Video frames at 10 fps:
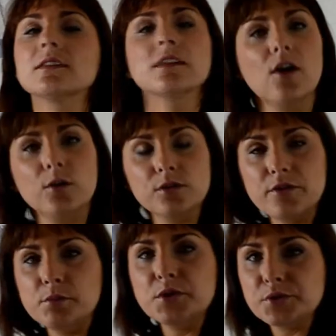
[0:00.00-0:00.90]
the whole of the
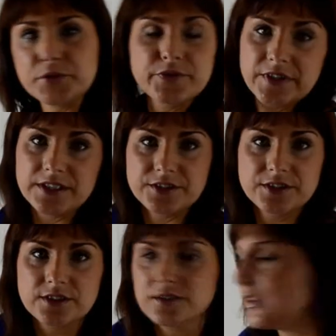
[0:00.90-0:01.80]
mural's
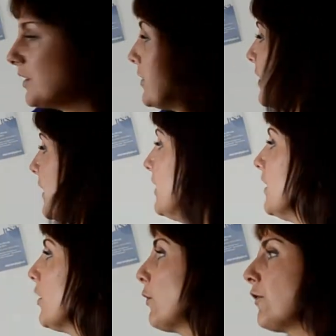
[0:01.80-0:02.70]
finished. As you can see,
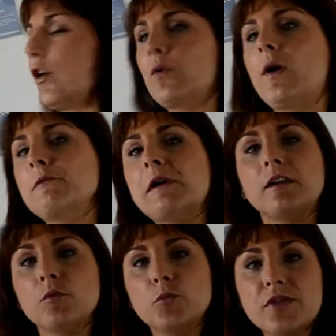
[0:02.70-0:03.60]
we've got quite well
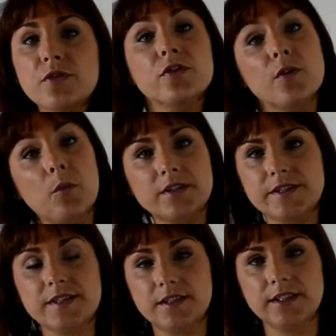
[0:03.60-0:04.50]
on with the one
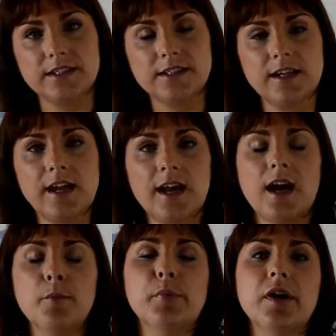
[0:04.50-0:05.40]
side.
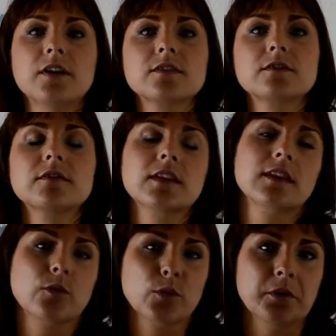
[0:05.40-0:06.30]
But
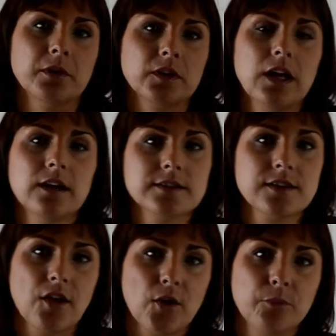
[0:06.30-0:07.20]
if we were in a client's
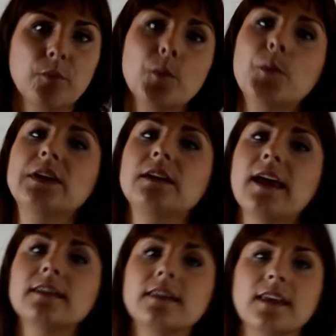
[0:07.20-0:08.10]
home, we'd
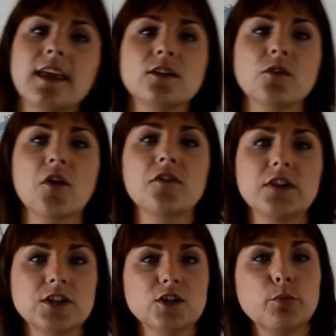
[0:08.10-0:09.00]
get to the end of our
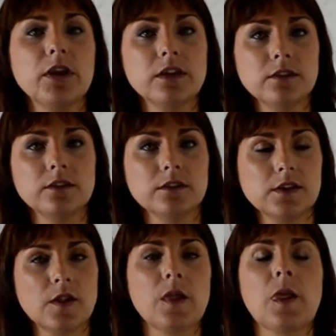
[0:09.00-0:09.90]
finished piece,
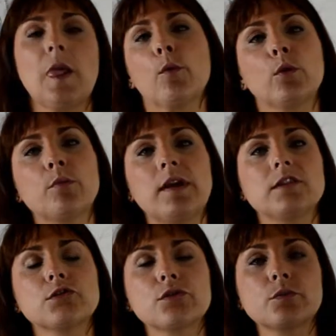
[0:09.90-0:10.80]
we'd make
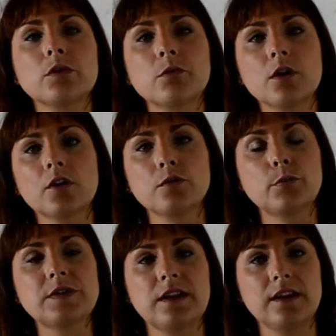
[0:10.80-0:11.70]
sure that we were 100%
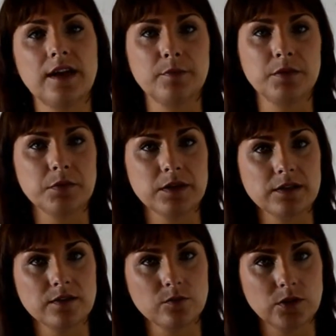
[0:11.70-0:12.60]
happy with
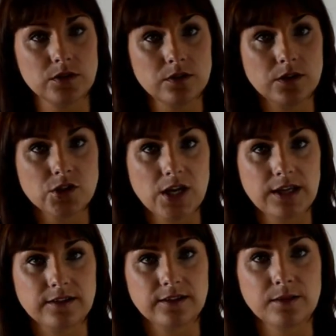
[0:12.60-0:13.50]
it, we'd do the
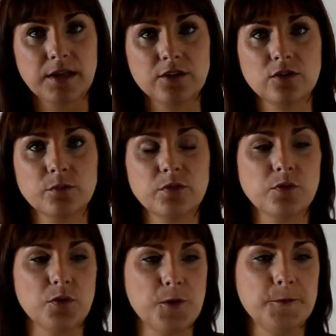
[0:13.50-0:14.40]
checks as I mentioned
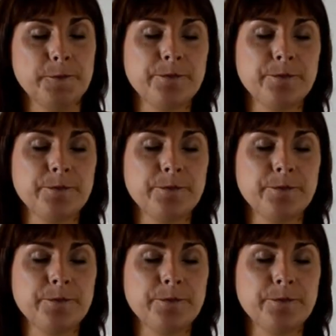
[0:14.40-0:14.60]
before,